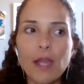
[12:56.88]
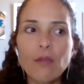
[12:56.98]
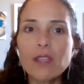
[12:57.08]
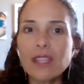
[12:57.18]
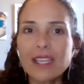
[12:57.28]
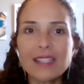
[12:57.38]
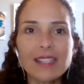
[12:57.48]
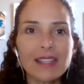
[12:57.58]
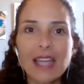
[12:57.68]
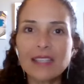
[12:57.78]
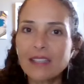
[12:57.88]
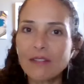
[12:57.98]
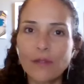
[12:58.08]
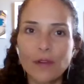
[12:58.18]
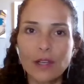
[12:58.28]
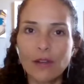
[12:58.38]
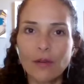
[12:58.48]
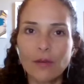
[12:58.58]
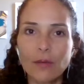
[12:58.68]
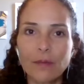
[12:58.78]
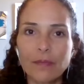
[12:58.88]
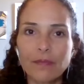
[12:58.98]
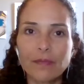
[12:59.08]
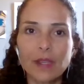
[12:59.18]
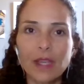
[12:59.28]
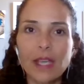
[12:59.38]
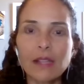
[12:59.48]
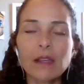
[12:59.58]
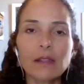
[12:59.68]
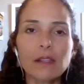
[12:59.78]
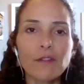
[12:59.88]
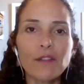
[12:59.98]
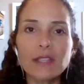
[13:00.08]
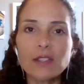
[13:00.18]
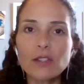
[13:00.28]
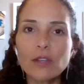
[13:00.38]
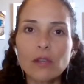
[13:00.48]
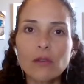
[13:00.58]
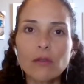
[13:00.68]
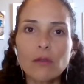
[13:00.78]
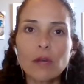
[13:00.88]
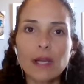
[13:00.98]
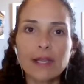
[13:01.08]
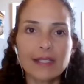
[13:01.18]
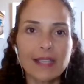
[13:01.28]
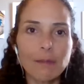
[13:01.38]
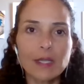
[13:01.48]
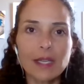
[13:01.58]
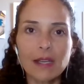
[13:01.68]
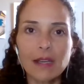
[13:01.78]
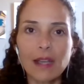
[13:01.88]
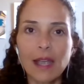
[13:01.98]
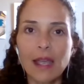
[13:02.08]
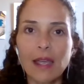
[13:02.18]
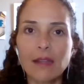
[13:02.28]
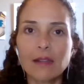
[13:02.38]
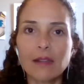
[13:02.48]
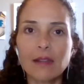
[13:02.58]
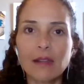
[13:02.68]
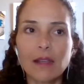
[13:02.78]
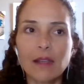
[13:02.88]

everything is a lesson for you. And that the faster you accept it and